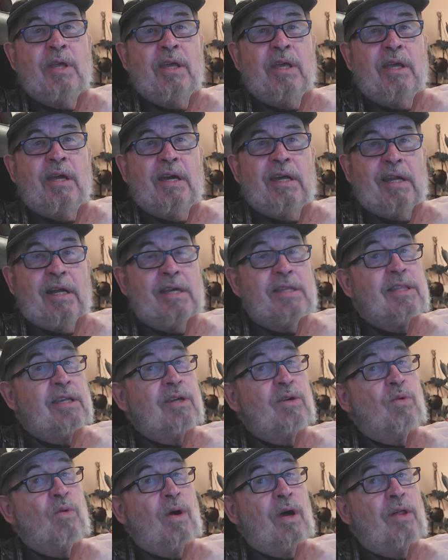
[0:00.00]
And I
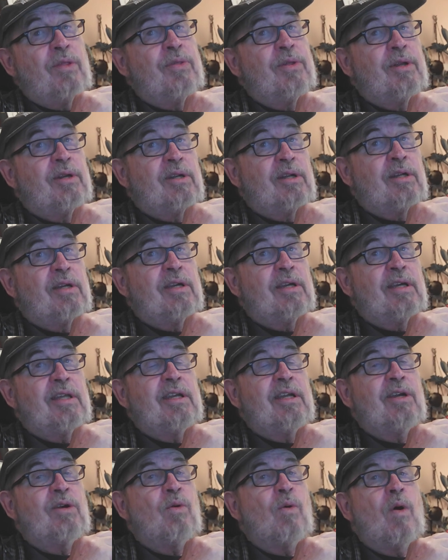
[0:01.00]
think wealth and
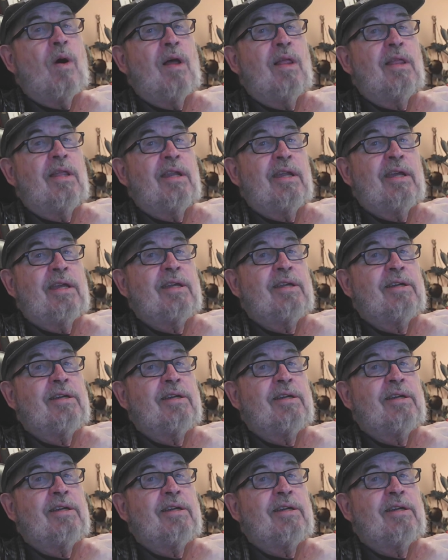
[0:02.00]
inequality